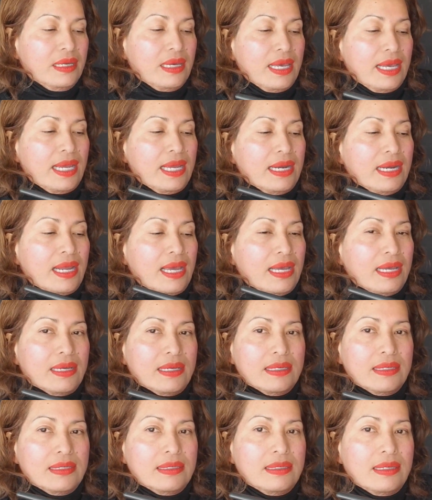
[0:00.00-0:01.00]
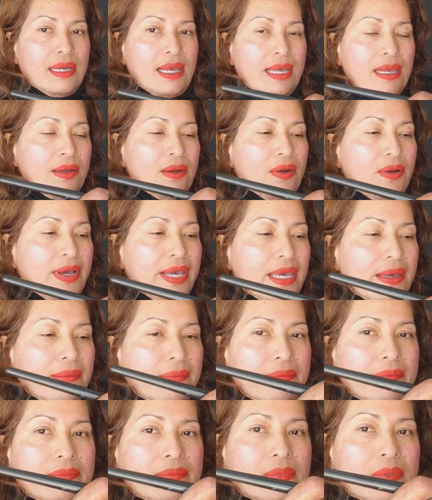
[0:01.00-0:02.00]
and I'm
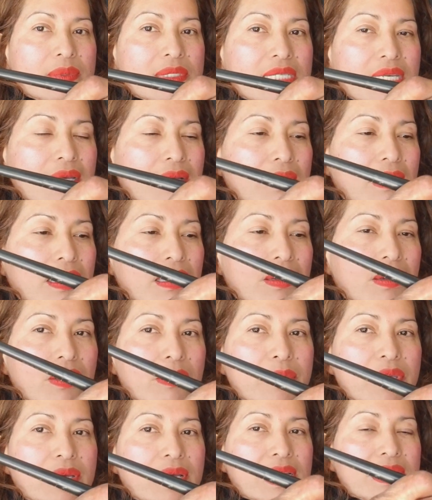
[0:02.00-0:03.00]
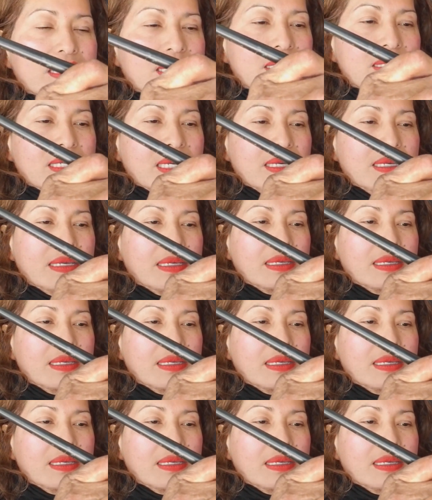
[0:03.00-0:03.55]
going, let me see, I hope you guys can see.